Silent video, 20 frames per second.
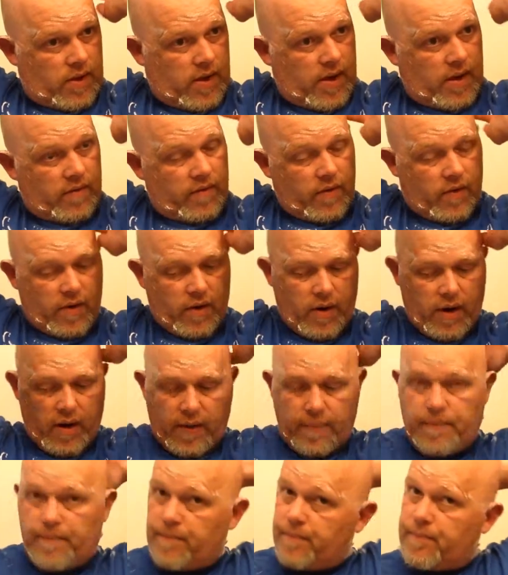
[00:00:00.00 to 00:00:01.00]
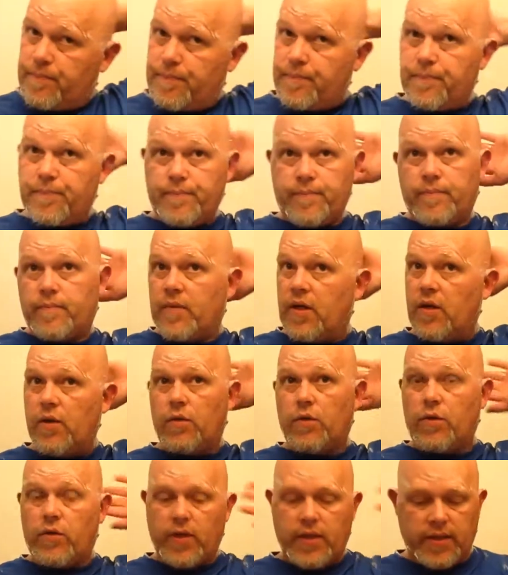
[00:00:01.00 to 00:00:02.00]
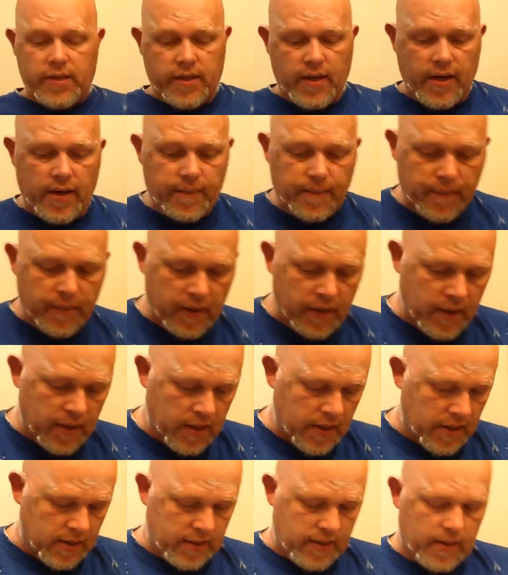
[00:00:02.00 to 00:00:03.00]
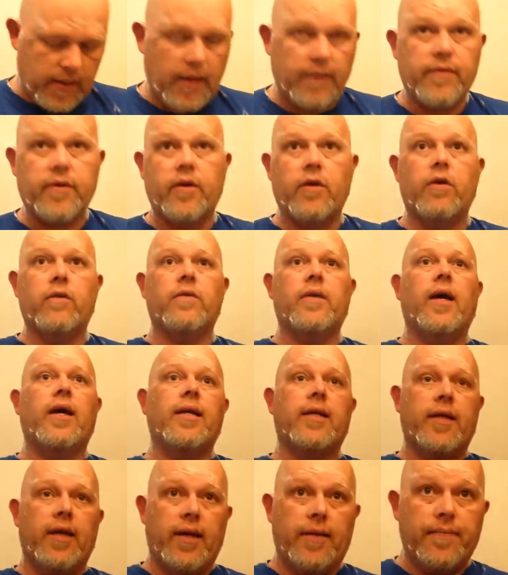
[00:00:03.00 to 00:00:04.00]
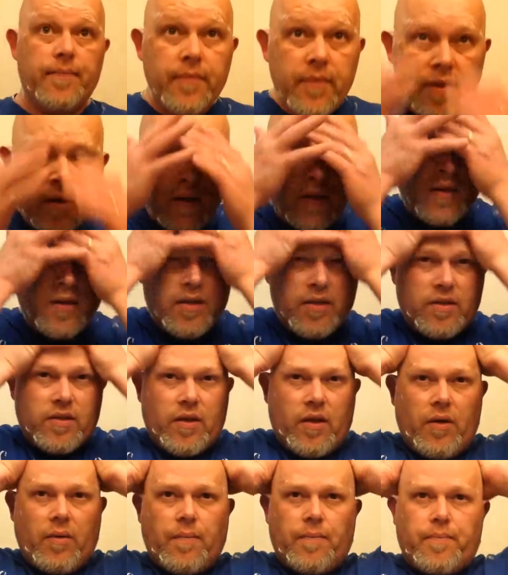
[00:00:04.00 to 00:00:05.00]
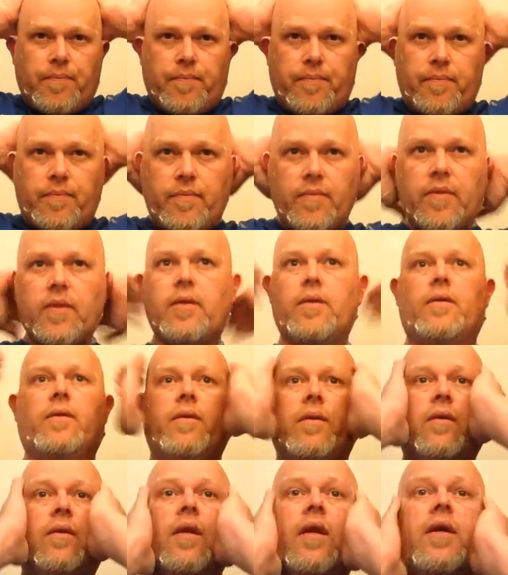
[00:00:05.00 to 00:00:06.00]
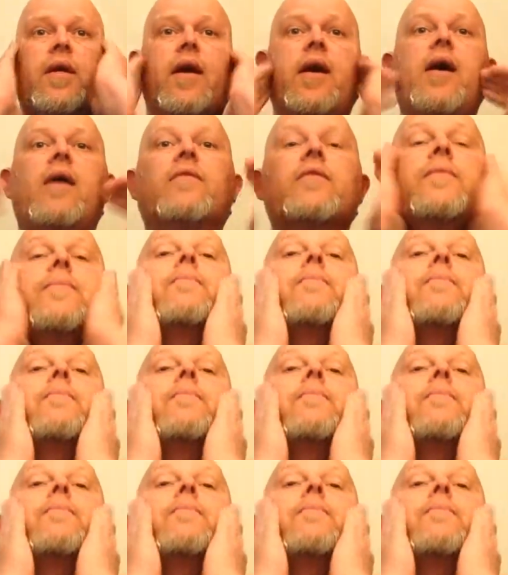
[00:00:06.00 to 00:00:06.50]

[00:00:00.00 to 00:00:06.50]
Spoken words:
have our little crease there. Tend to have to go over that again. So there you have